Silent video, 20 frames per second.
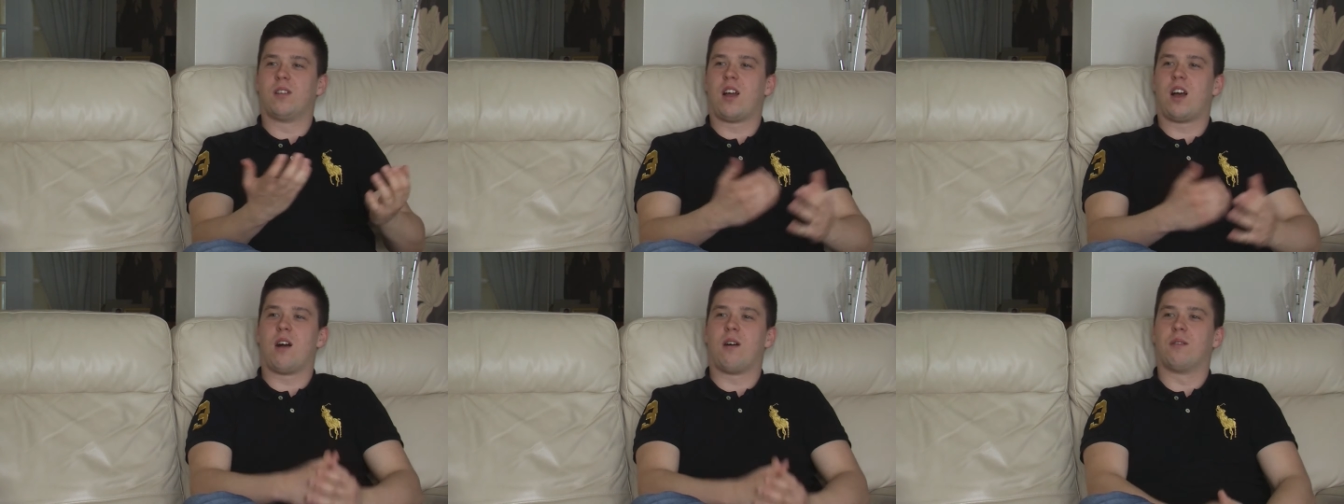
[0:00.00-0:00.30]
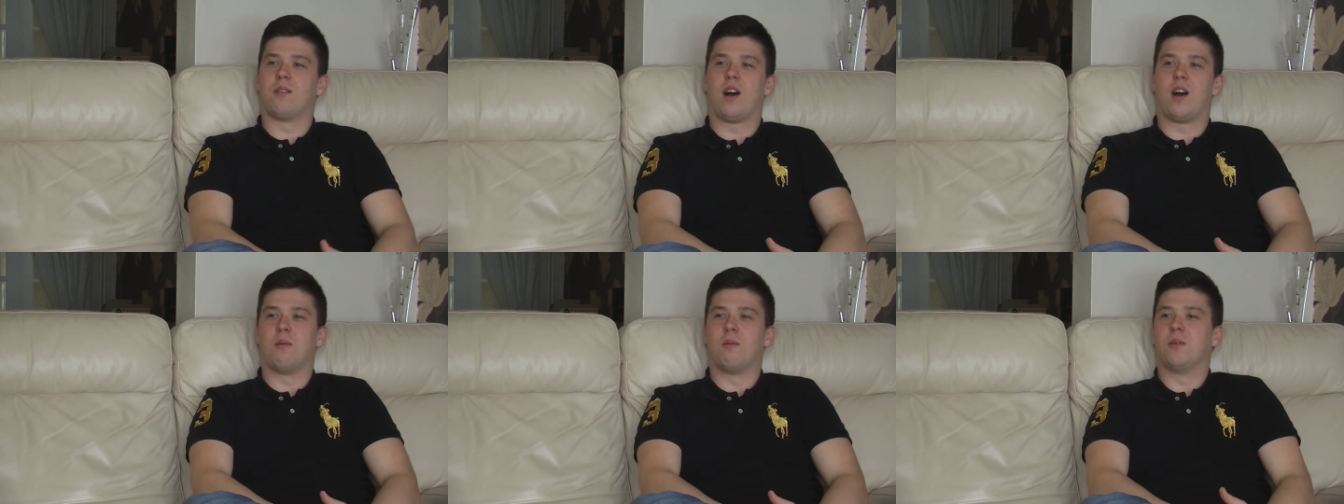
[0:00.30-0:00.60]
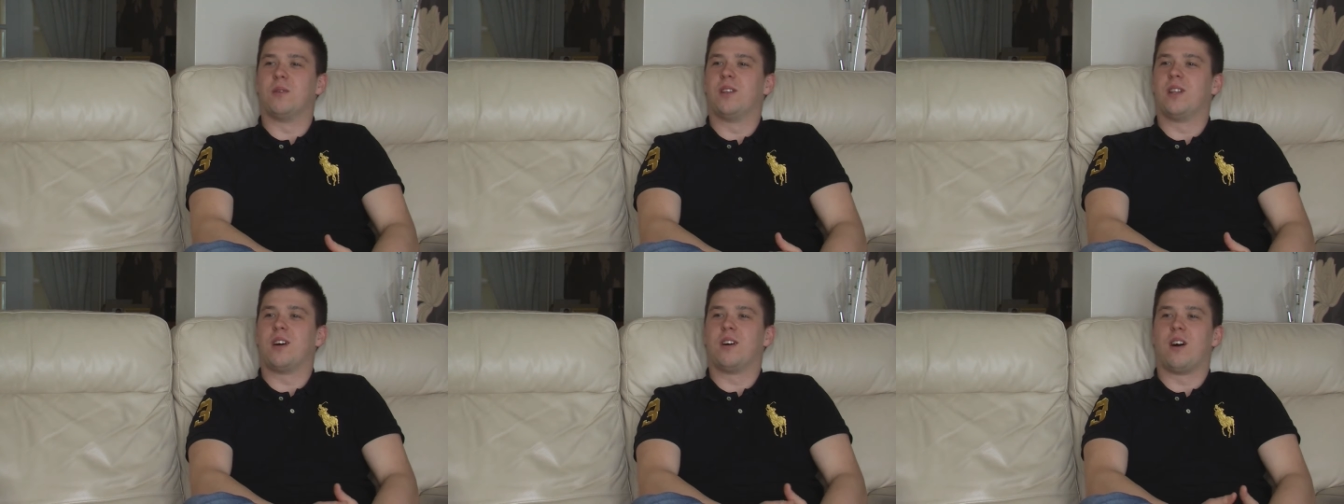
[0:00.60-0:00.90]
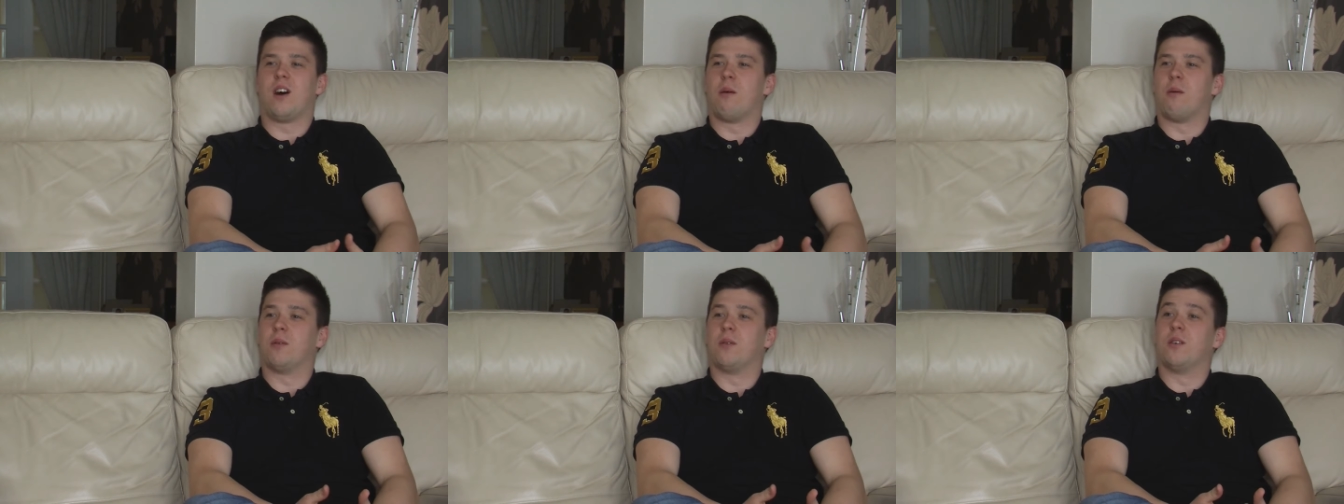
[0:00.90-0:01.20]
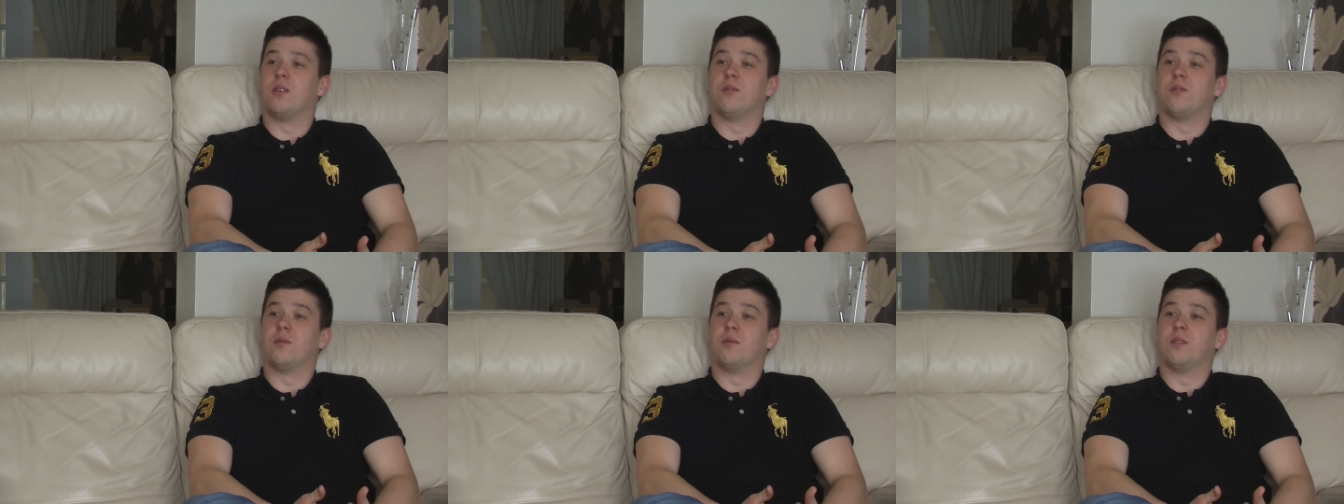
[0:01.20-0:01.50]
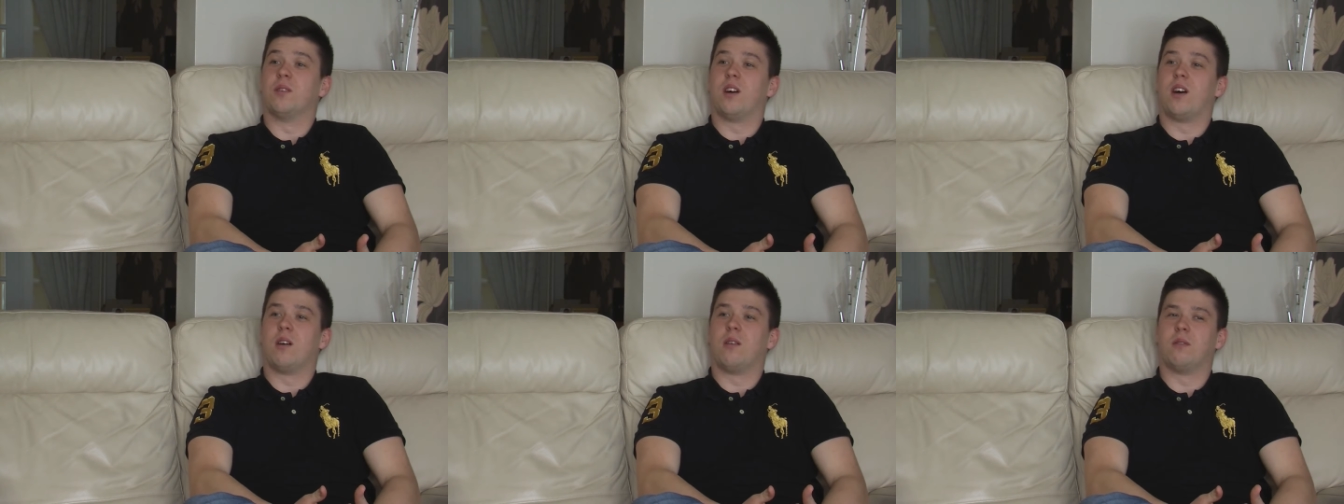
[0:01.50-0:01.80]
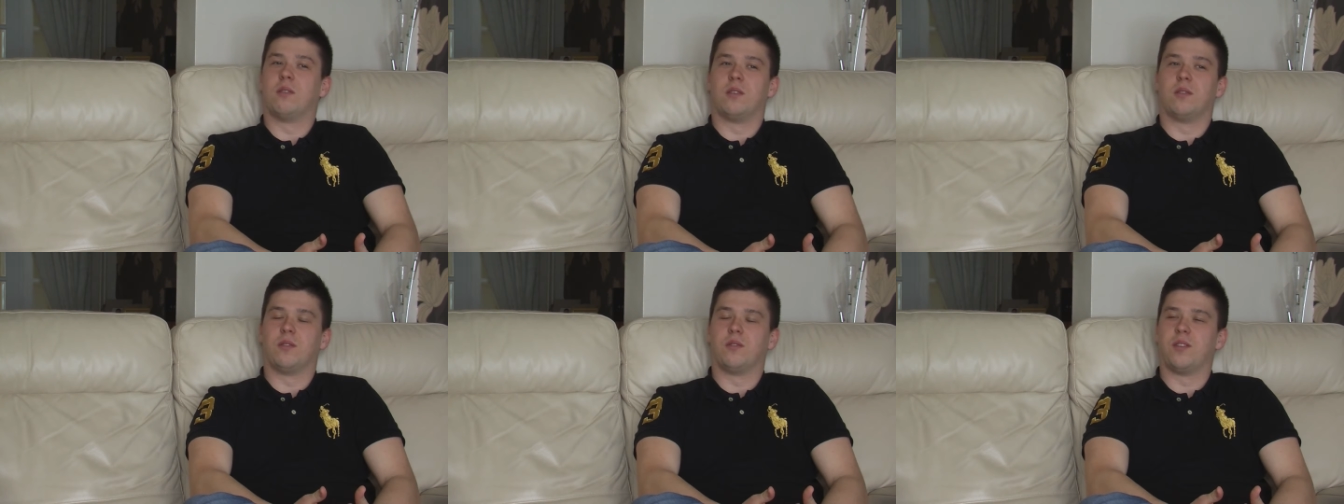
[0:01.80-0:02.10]
How, how would that? How would other how
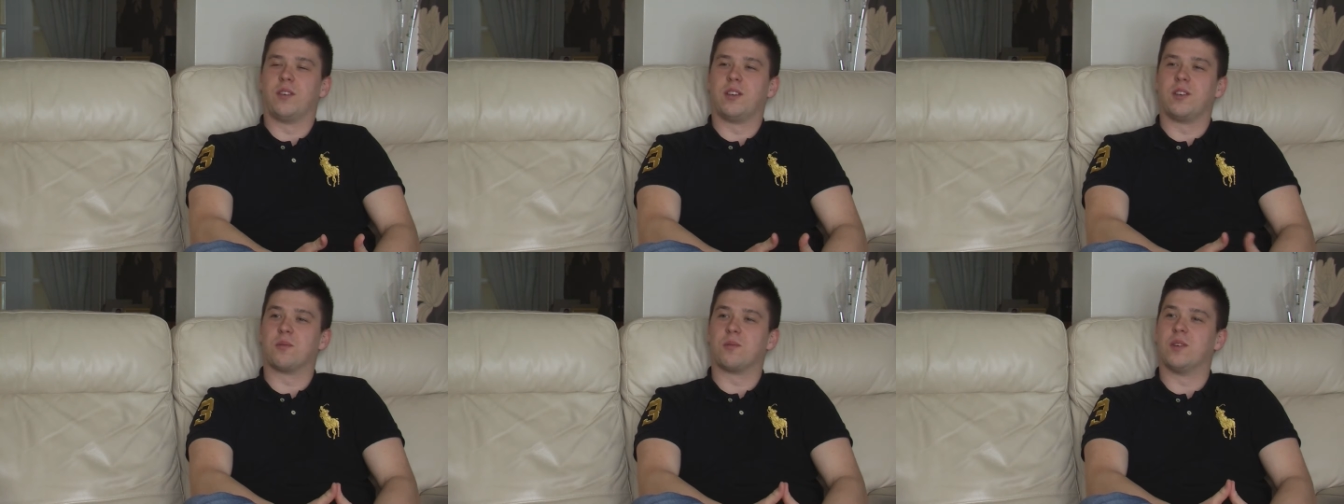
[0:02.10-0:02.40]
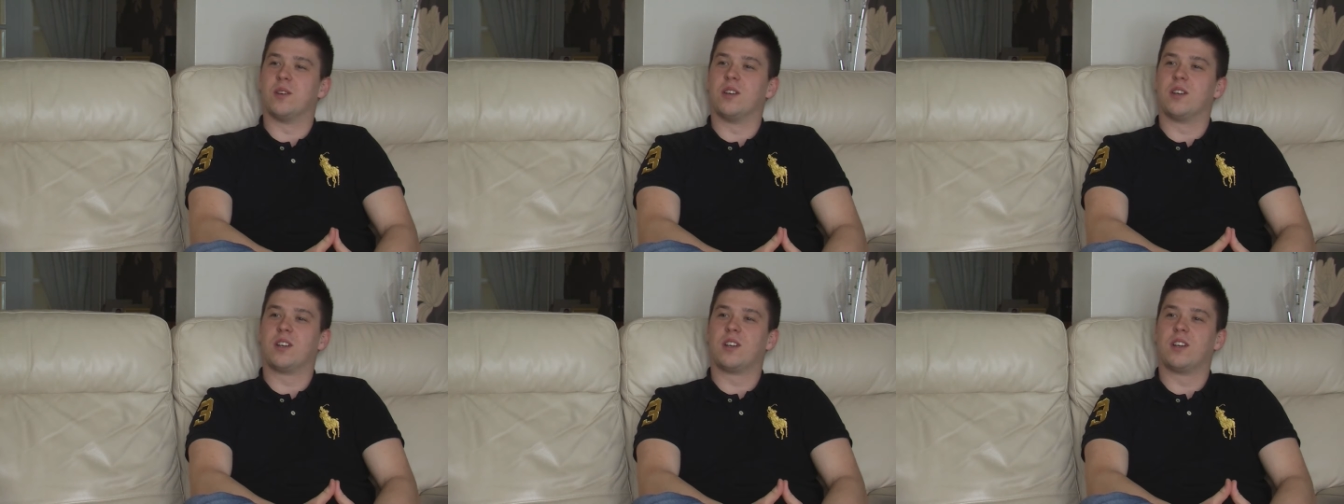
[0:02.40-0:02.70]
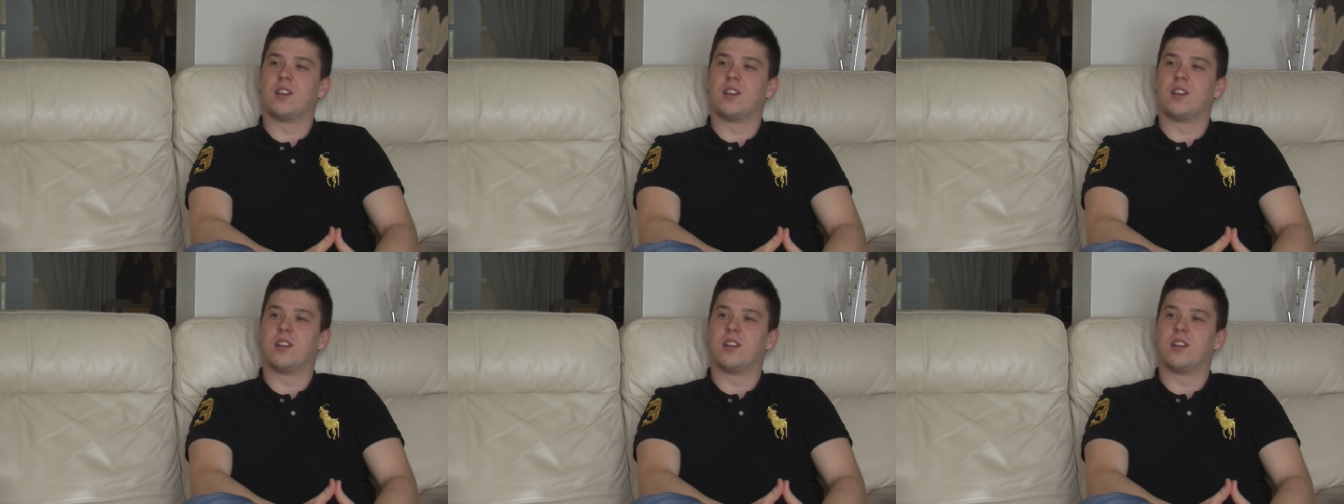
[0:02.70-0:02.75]
would other things work?